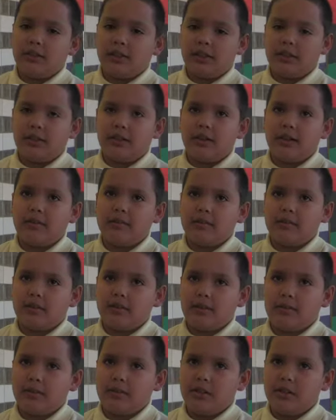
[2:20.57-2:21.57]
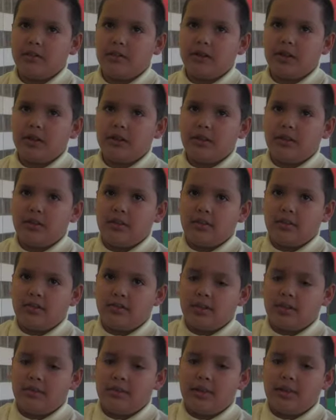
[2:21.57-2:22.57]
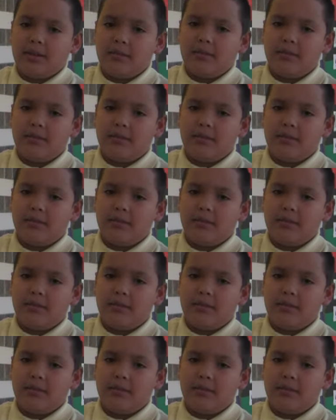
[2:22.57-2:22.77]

paragraph was going to be about in the tree map.